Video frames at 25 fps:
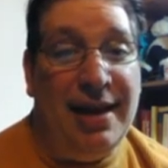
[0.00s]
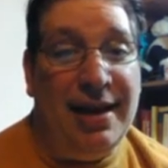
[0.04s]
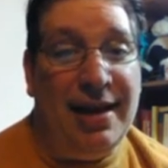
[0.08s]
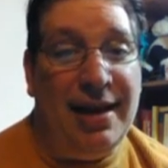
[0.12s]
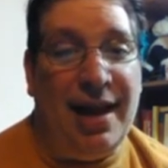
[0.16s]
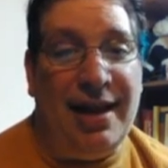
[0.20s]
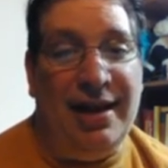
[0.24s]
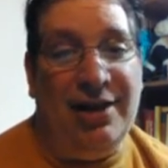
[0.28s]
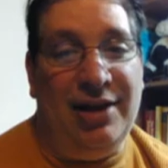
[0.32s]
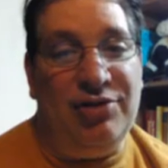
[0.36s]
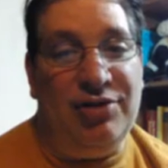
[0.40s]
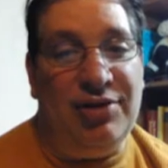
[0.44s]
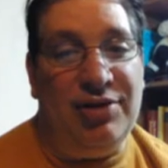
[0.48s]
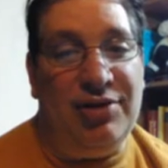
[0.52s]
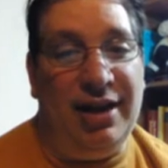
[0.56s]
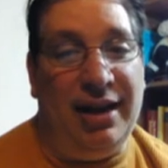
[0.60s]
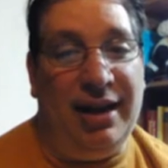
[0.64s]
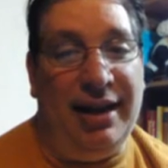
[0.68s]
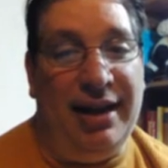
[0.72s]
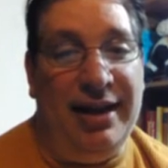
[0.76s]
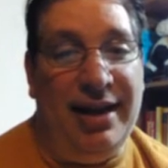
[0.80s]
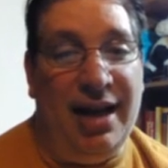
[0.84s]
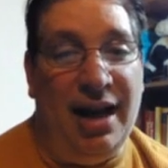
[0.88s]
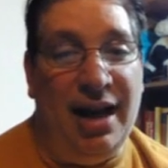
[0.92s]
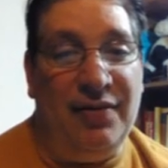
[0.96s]

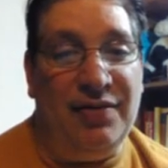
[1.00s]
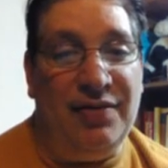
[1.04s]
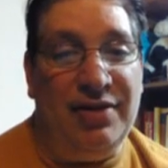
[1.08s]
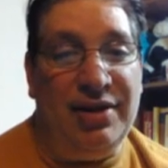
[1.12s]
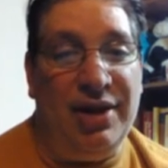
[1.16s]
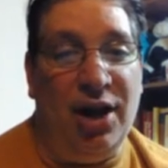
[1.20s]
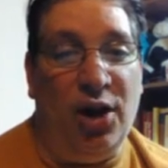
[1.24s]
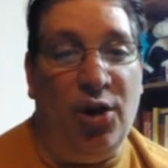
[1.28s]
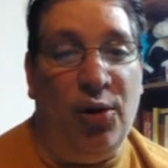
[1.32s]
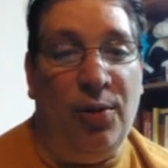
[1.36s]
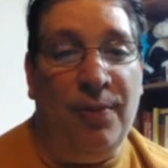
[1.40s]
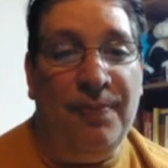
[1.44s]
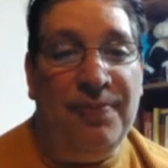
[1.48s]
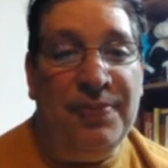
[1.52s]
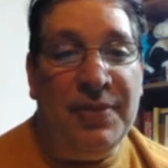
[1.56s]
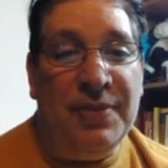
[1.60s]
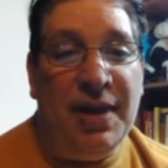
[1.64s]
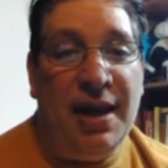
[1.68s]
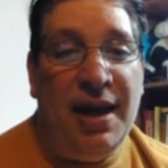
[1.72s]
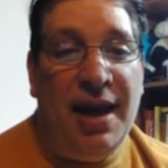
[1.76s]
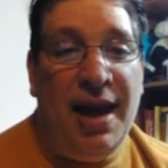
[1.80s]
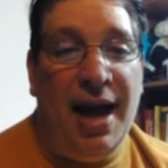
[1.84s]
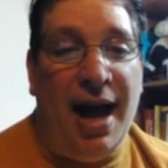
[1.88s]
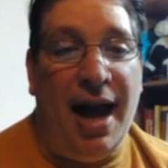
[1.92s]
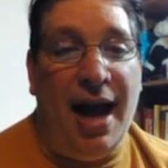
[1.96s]
interestingly enough. So
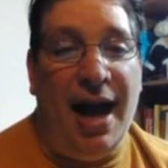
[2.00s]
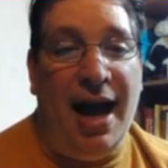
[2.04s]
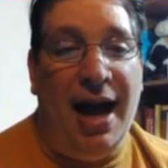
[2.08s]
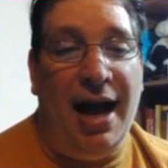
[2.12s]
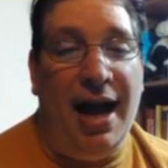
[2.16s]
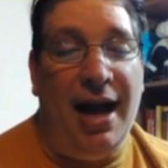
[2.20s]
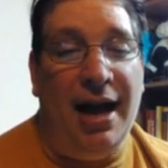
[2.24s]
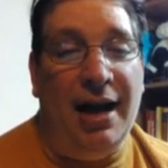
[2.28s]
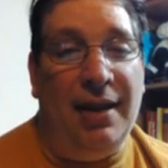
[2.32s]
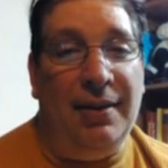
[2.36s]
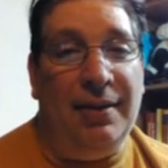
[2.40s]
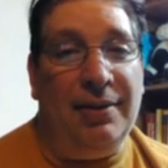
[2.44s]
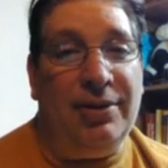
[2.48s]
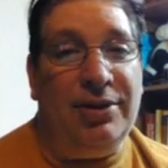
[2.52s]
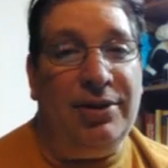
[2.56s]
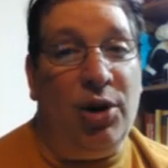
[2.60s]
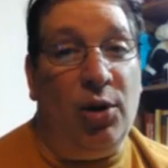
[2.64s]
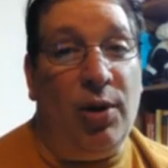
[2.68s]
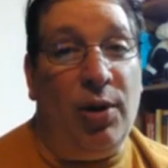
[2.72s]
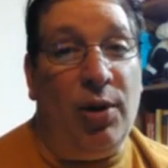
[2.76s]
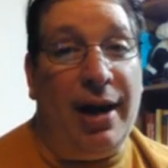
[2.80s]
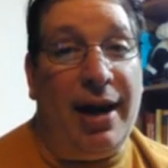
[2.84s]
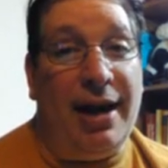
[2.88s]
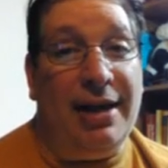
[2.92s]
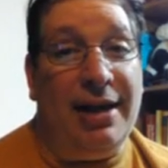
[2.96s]

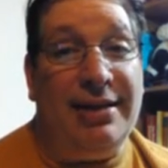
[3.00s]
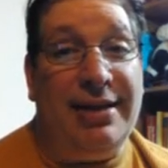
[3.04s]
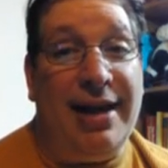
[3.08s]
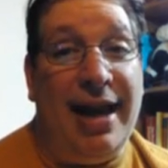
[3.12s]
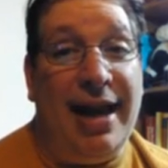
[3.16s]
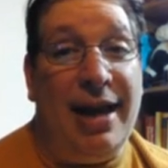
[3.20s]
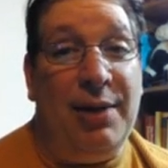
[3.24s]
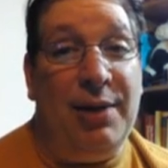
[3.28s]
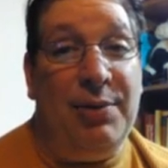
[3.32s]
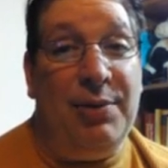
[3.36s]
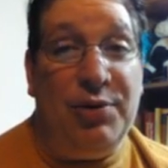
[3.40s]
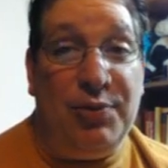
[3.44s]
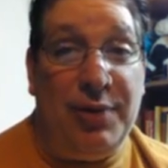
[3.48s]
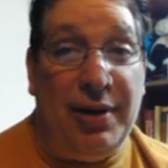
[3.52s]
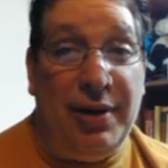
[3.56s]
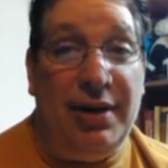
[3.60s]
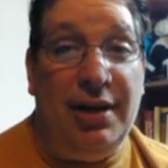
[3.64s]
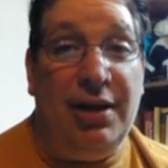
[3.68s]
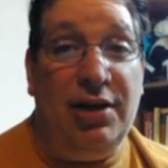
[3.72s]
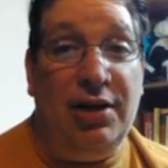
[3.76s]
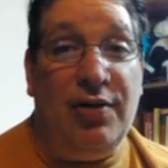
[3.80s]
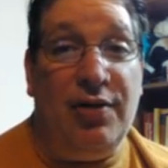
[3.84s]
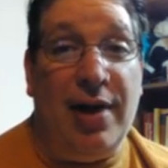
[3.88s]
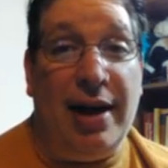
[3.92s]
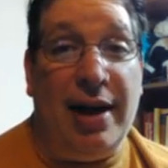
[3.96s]
like I said, it was written
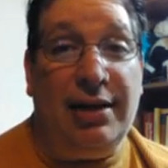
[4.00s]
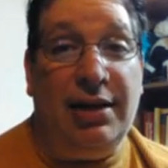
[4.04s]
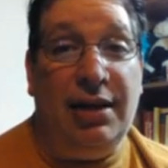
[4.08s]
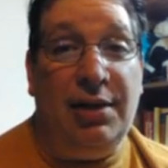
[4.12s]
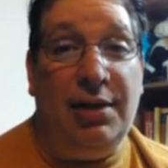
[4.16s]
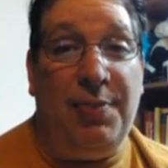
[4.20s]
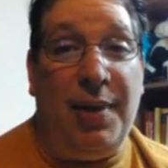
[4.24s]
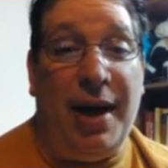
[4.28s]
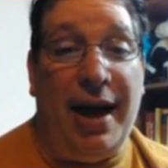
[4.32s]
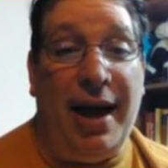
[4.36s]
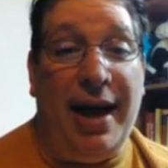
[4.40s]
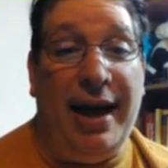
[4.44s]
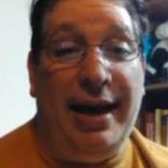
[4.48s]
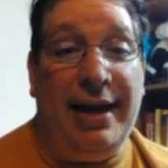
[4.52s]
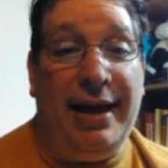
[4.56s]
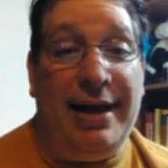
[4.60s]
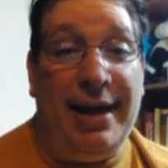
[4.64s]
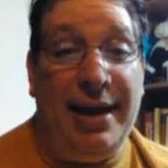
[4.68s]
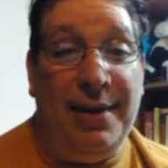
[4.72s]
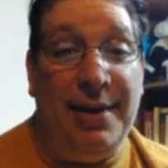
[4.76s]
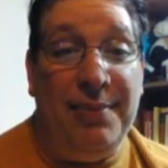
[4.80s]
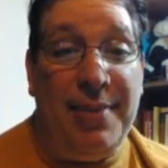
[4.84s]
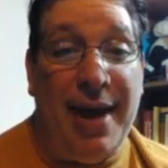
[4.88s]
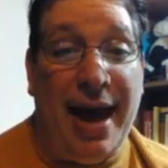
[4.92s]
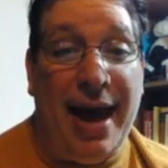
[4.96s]
and directed by
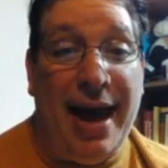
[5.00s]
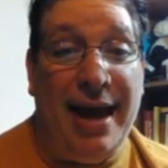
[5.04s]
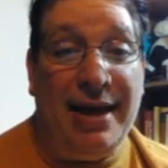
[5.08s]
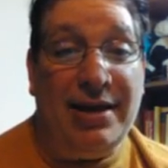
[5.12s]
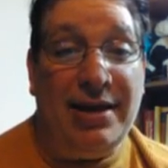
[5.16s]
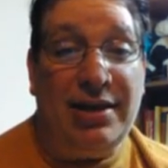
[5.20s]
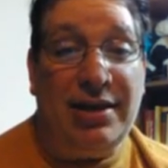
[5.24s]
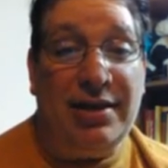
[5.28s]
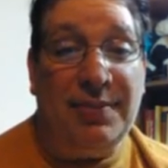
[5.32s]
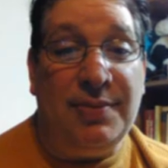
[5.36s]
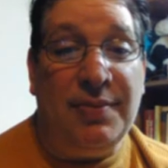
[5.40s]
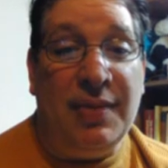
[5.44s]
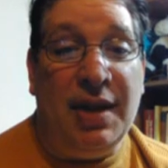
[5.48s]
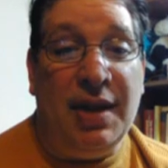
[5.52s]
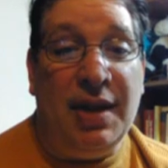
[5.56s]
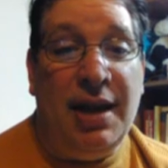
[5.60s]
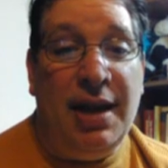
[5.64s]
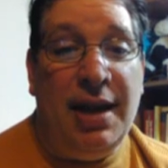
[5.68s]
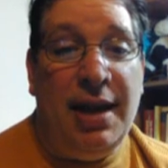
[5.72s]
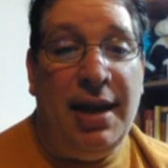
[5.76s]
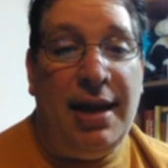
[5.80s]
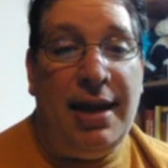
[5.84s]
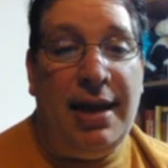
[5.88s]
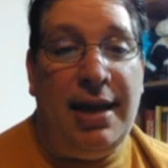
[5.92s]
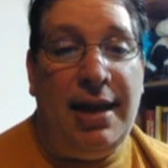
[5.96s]
Kim Bass.
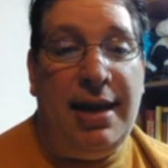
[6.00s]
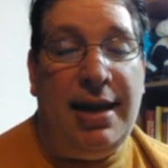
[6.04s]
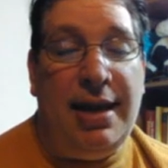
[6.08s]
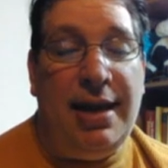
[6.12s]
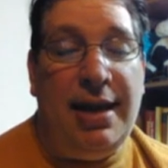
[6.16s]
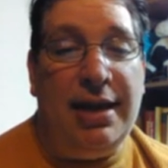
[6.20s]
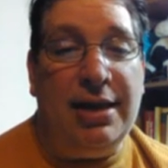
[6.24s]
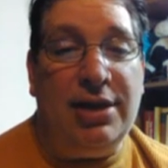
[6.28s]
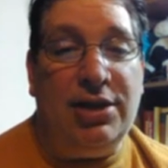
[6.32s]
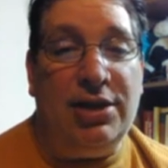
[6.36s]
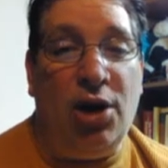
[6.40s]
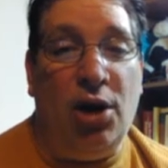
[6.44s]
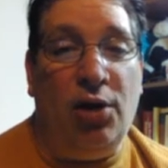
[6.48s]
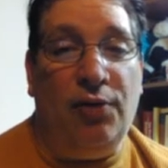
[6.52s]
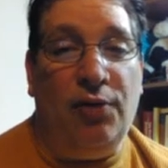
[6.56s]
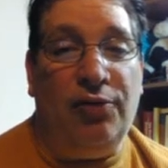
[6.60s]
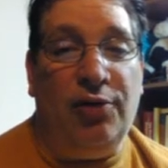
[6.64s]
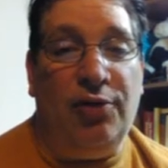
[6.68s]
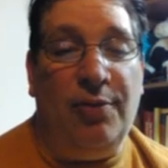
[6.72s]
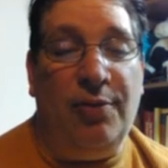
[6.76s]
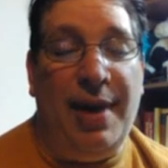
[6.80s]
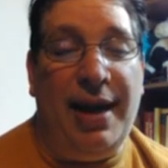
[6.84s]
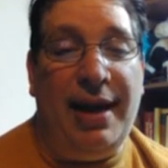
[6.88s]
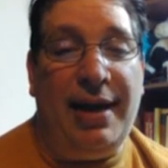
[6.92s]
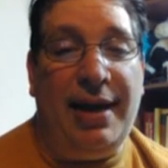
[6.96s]
He is known
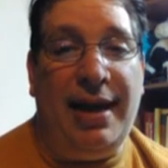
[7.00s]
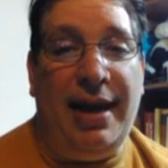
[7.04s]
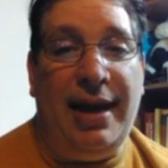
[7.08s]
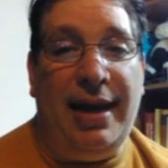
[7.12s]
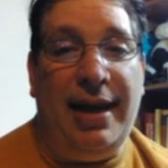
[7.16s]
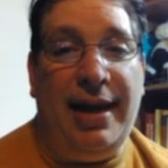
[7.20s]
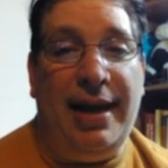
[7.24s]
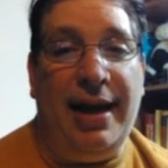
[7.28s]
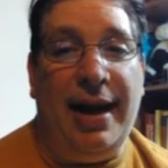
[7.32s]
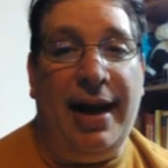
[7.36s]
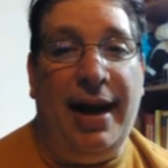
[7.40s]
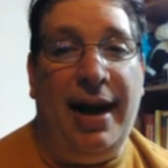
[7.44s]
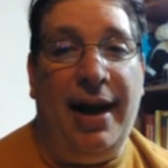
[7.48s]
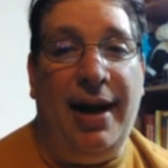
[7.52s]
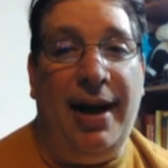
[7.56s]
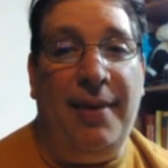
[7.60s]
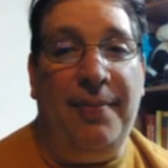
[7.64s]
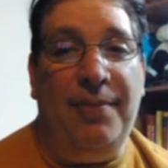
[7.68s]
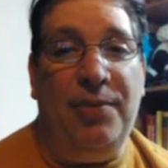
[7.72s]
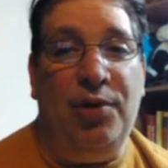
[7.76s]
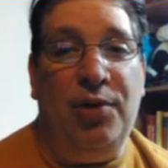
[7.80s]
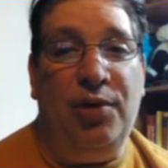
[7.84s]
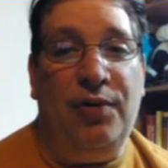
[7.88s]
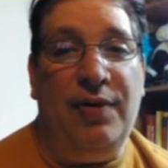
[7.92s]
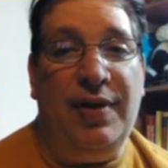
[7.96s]
for making
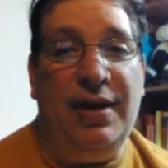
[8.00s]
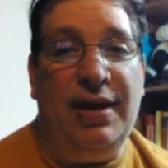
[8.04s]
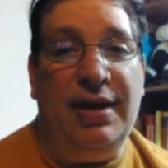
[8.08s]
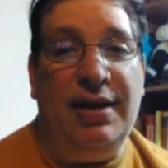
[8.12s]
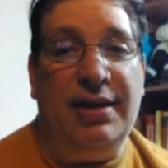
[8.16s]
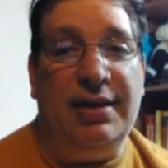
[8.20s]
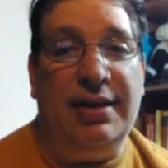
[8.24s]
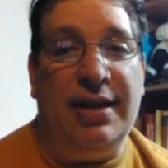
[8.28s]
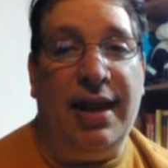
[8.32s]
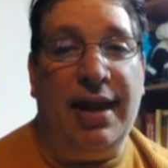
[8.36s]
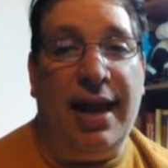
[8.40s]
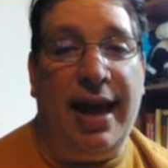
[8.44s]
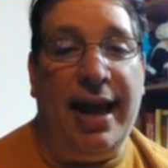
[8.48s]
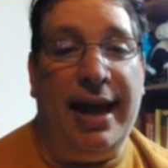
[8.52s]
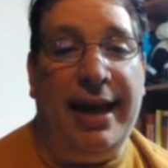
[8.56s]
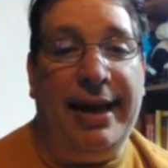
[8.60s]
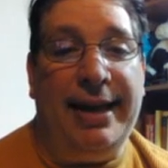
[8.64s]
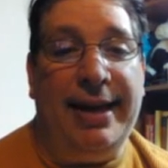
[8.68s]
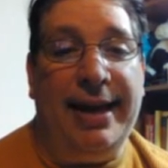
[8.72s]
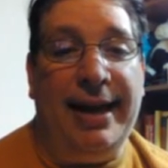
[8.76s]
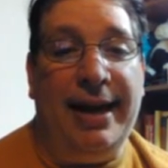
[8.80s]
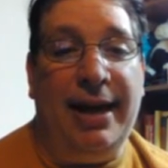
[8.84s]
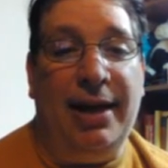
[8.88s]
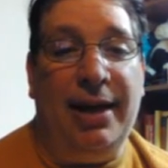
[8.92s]
movies like